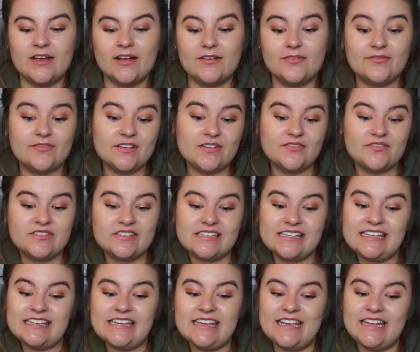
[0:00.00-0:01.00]

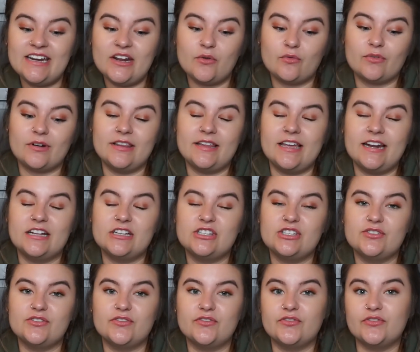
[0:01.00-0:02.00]
15 related
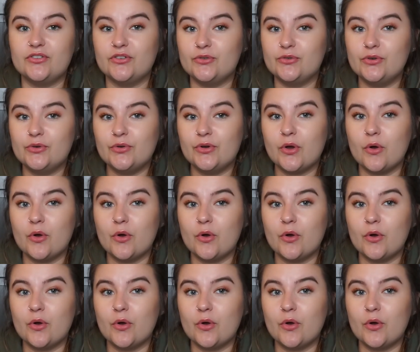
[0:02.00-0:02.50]
to food